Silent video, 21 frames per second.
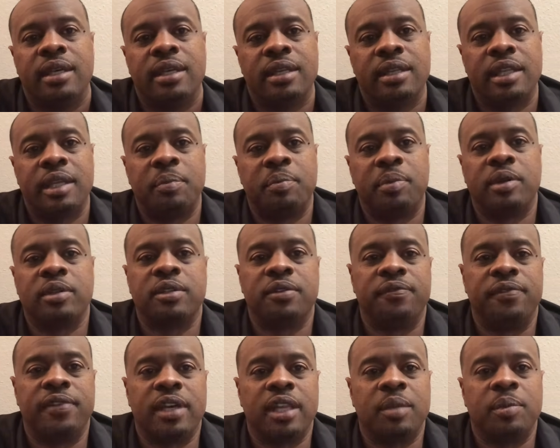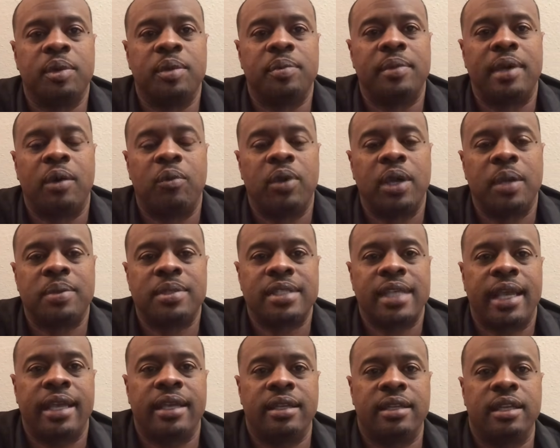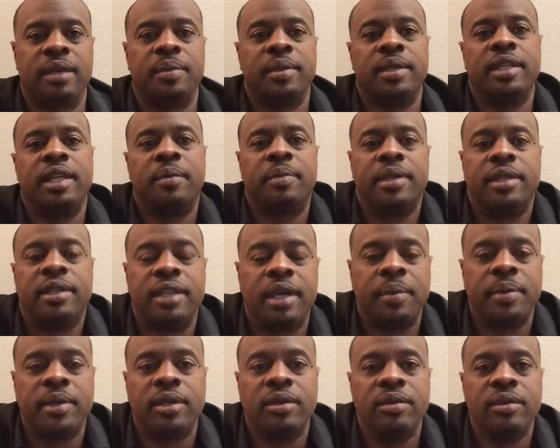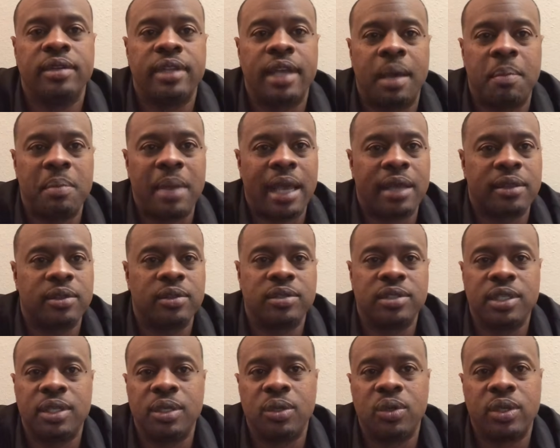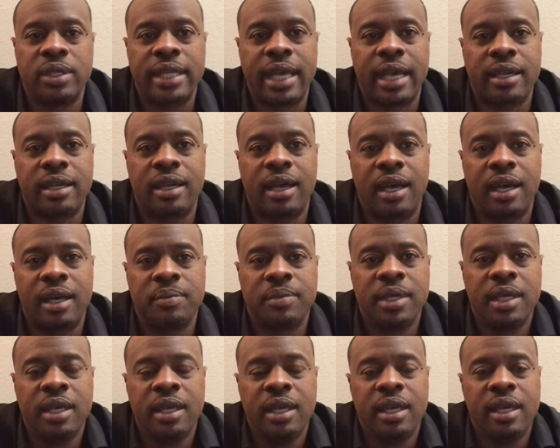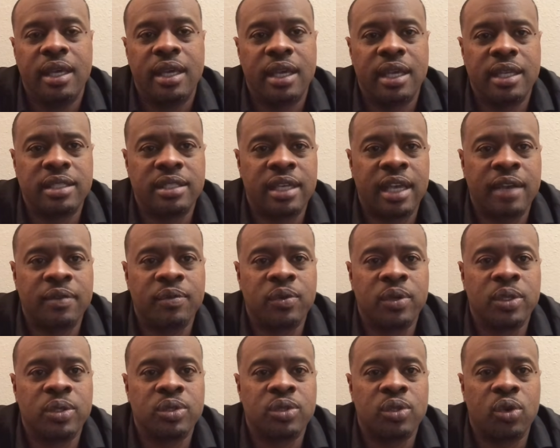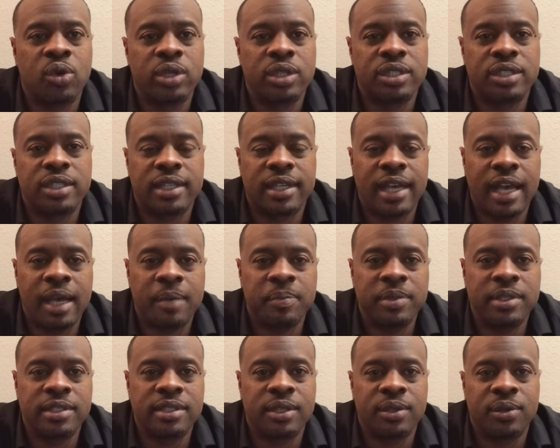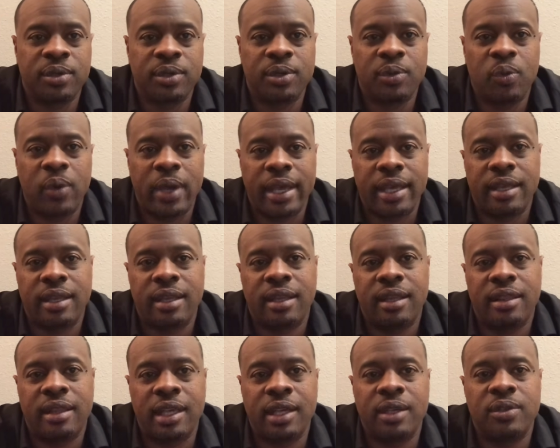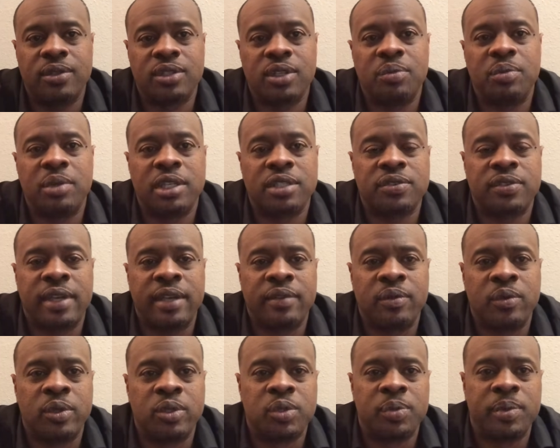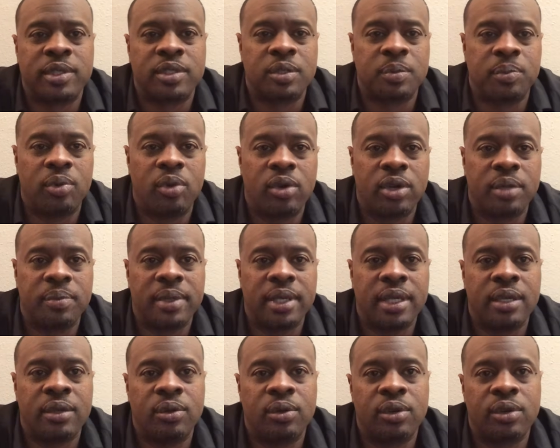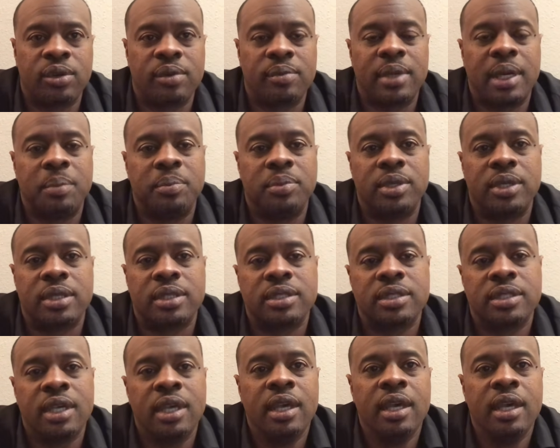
They're both available at my website, www.matthewchorne.com. And to everyone who's ordered your copies, they're on the way. Thank you so much for everyone who's been supporting me and ordering my books.